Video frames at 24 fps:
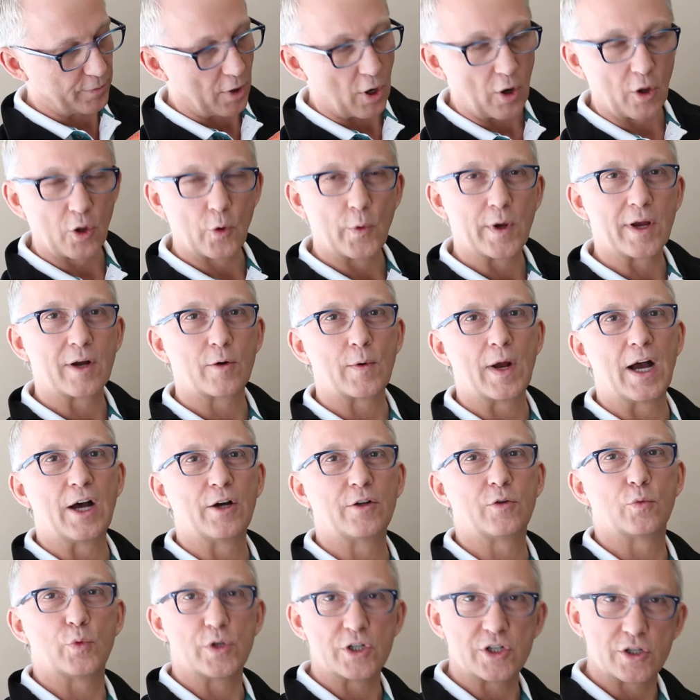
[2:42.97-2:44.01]
all the way
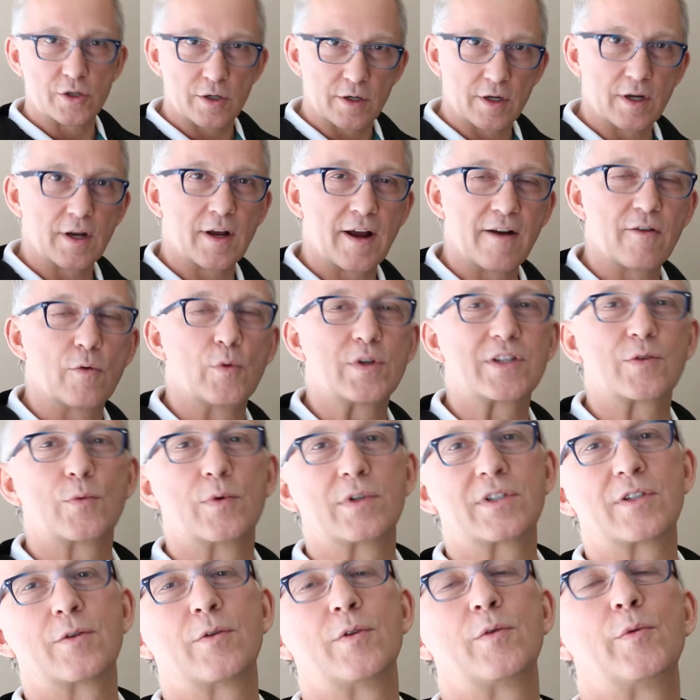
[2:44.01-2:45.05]
around, which
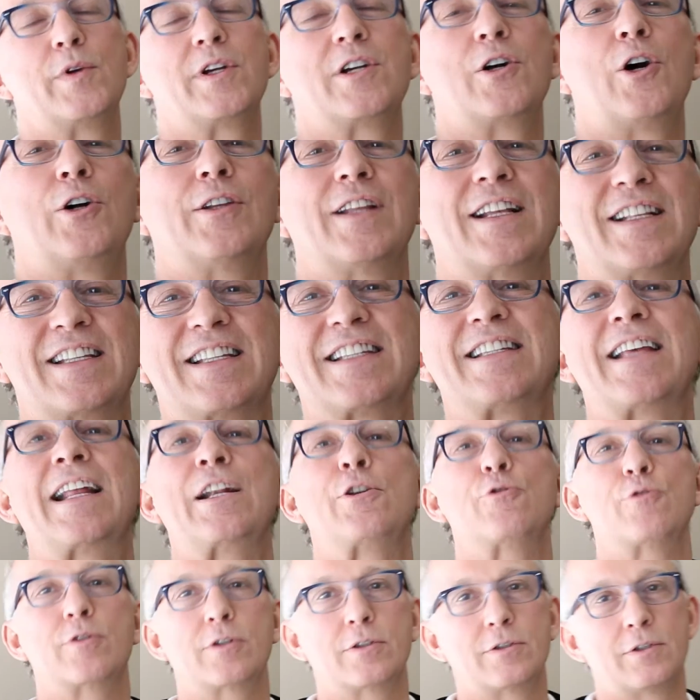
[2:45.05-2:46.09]
we call that
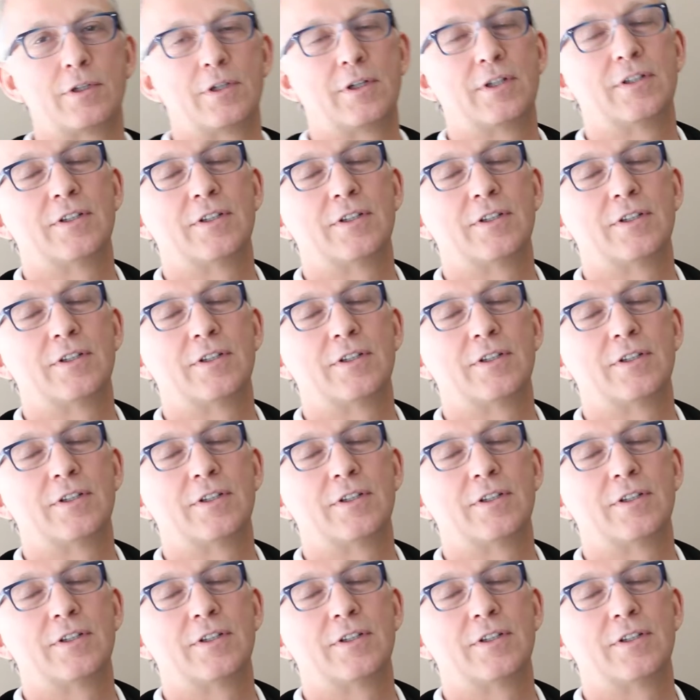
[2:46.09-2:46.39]
centric